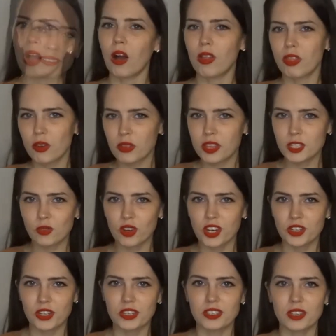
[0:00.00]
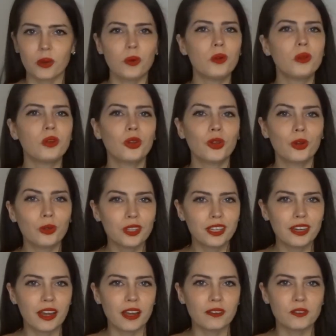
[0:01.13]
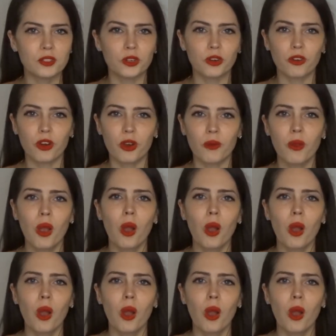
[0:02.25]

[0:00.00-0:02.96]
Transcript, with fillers: Although these regions are all cool enough to grow